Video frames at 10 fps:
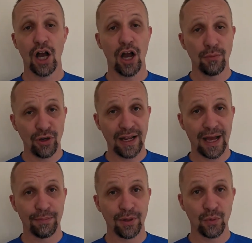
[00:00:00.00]
I'm really
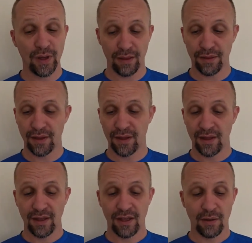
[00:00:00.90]
happy with
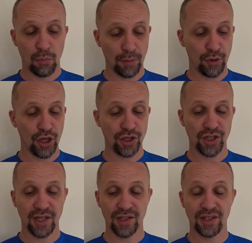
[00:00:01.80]
my
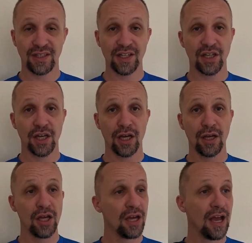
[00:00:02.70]
purchase. These
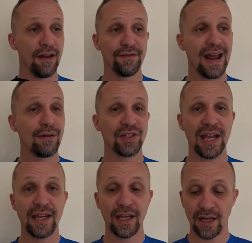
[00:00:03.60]
have now
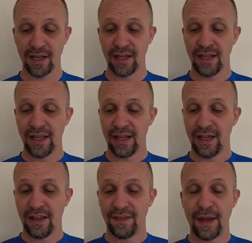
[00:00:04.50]
taken
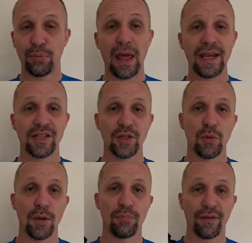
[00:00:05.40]
their place as
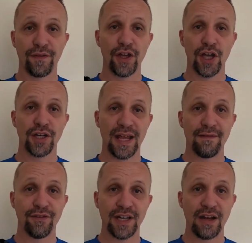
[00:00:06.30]
my preferred
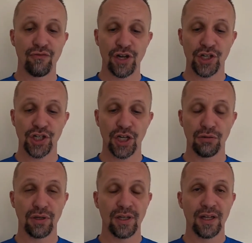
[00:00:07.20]
everyday running
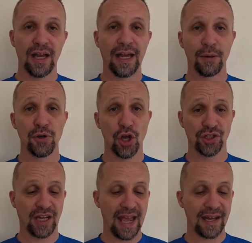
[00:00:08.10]
shoe, and I'm
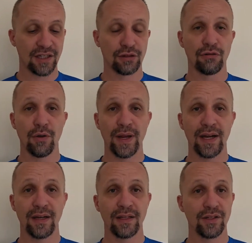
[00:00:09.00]
not scared to throw
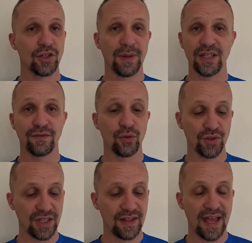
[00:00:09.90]
in some
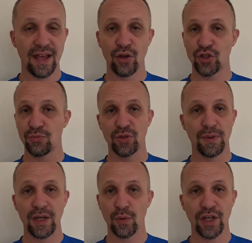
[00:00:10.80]
intervals in there or some
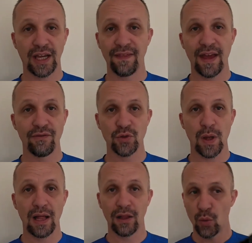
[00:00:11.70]
speed work in there as
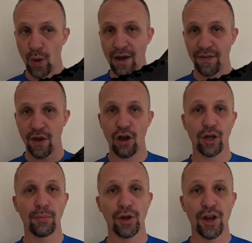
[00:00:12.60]
well, wearing the
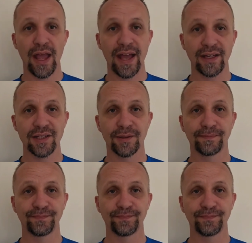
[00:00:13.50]
Hoka Bondi X.